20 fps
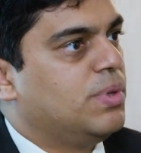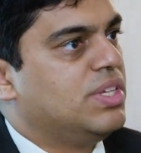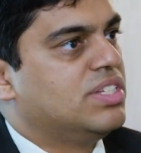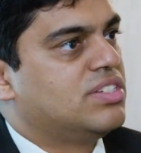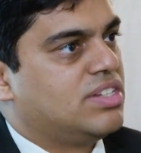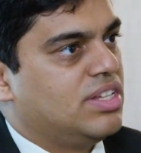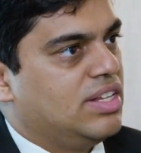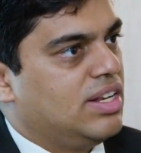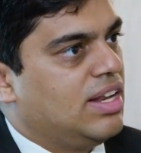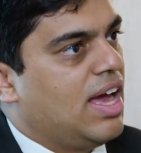we
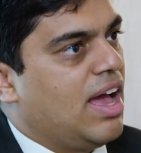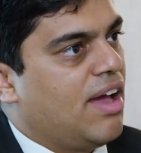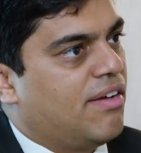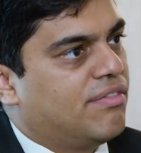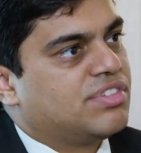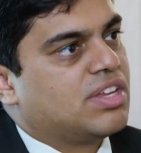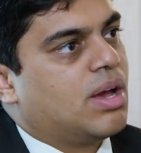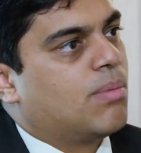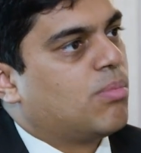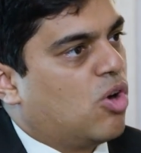still
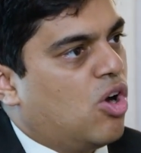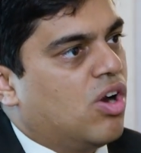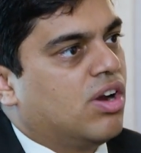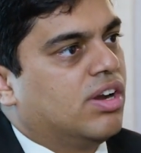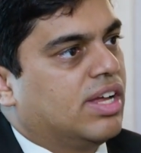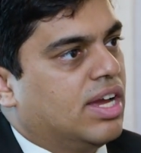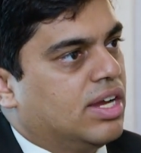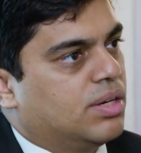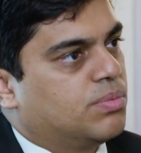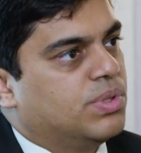have some
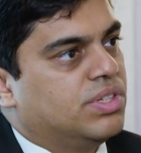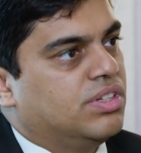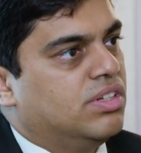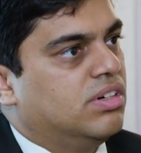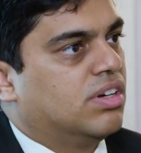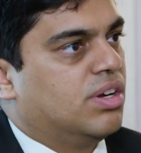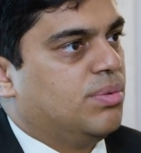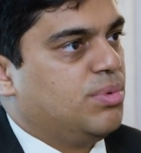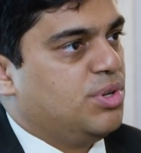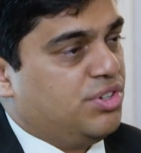contact with the
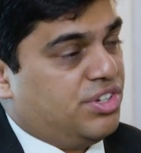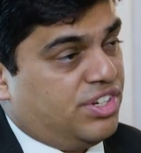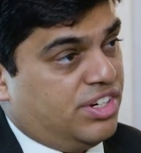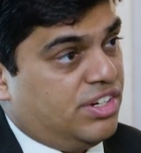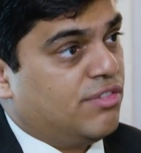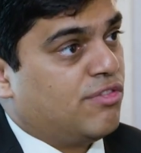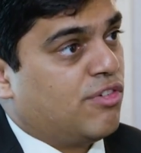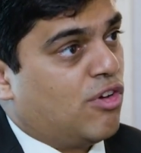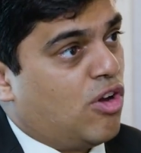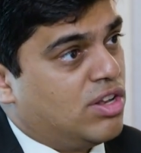community
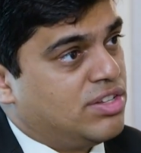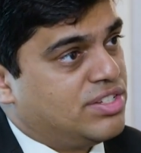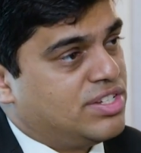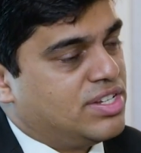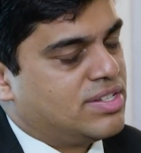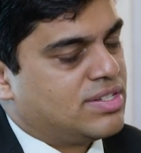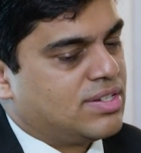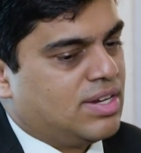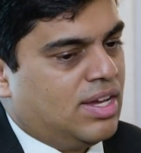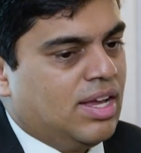
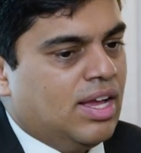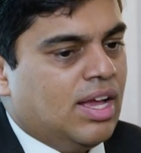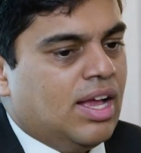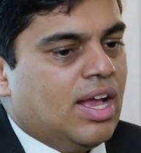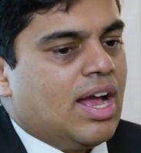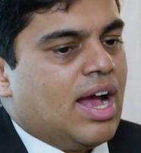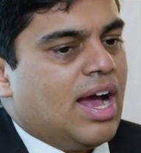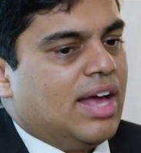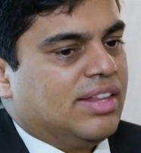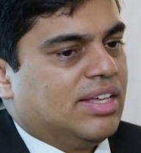nephrologist.
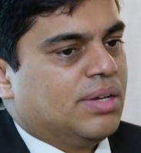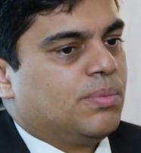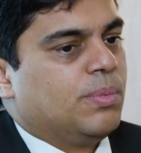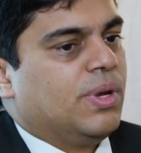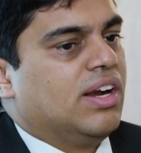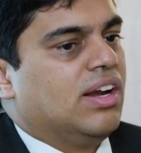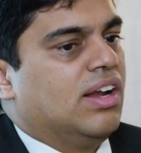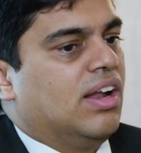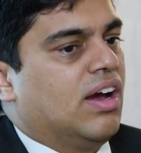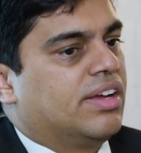I think we
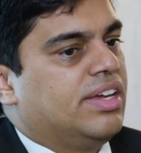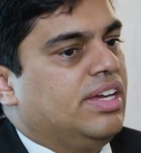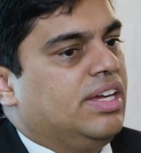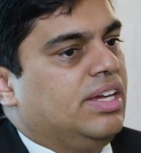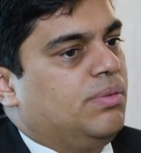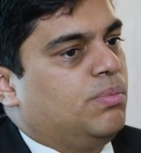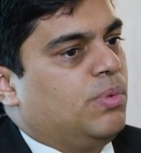are lucky